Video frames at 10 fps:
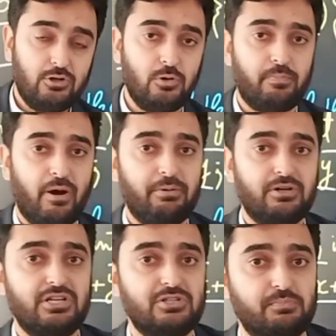
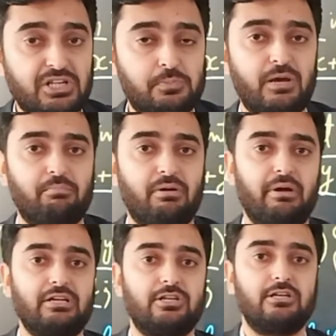properties must be
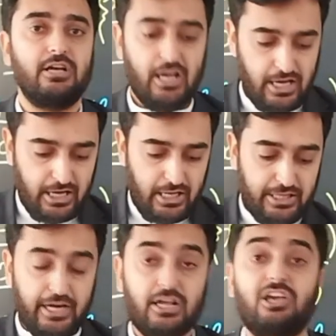implemented,
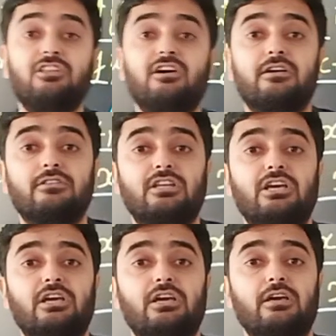that either
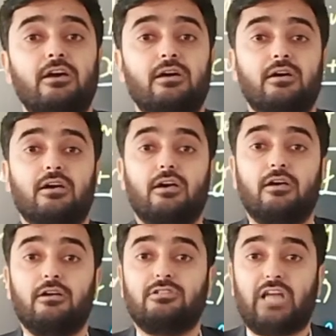the
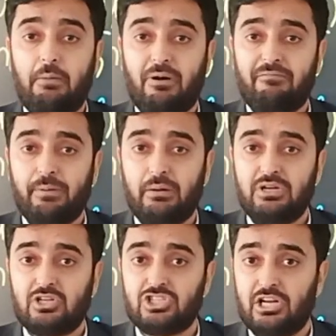type of
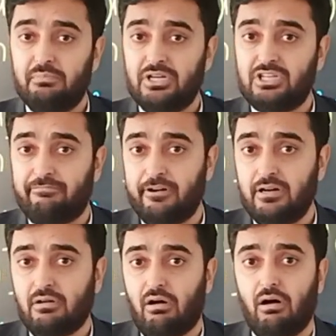parameters shall be
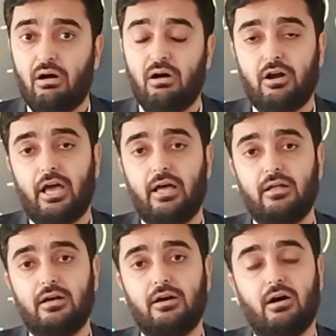different, or
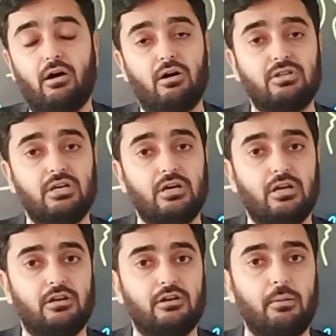
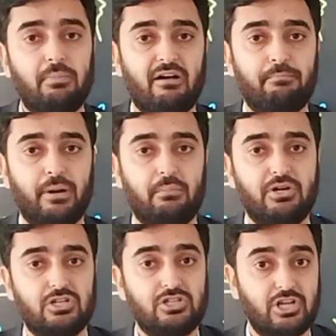the number of
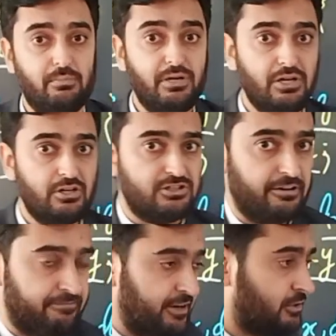parameters shall be
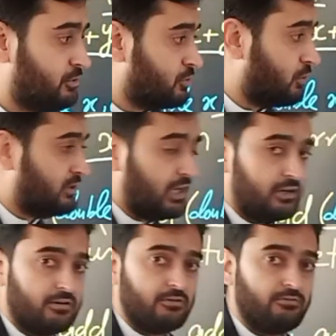different. So
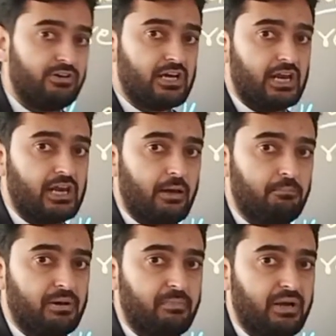then we can
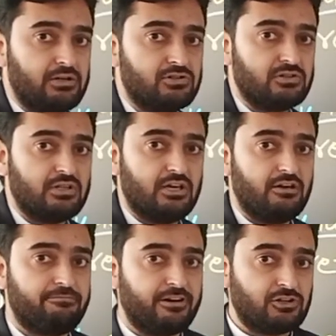implement the
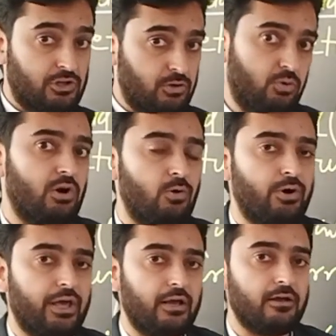function
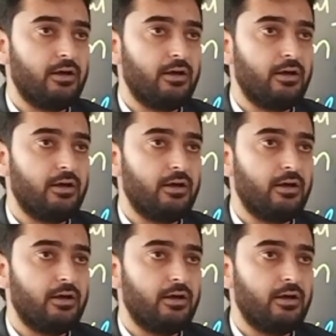overloading.